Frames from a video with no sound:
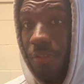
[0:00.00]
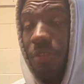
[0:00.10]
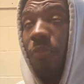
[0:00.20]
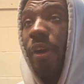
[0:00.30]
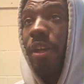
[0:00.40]

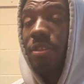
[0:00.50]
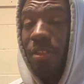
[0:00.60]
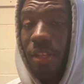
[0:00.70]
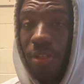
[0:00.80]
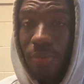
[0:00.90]
and why is it
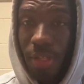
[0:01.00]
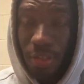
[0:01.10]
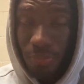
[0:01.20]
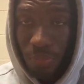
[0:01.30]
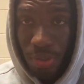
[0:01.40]
that you need
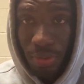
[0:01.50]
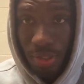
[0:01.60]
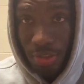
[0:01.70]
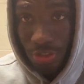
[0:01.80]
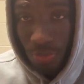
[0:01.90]
it? Well, you
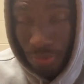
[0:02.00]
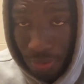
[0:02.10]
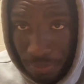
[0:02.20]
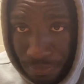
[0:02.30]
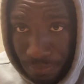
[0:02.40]
need it to
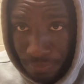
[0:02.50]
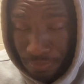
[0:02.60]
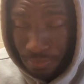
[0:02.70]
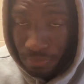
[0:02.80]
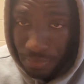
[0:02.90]
grow.
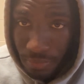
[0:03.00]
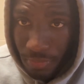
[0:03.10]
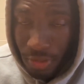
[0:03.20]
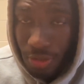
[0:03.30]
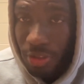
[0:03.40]

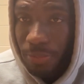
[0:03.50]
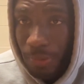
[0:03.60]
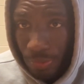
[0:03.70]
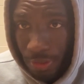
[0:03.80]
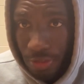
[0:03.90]
You need
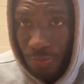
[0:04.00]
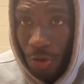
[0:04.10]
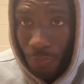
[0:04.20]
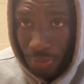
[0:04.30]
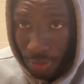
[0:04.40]
progressive
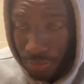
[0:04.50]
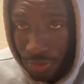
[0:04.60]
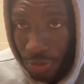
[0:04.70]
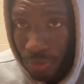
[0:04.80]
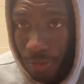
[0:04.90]
overload to
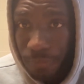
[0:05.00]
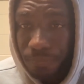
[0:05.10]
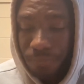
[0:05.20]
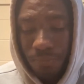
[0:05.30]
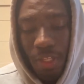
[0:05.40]
grow.
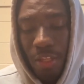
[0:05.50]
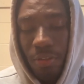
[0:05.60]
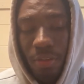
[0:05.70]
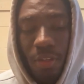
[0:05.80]
And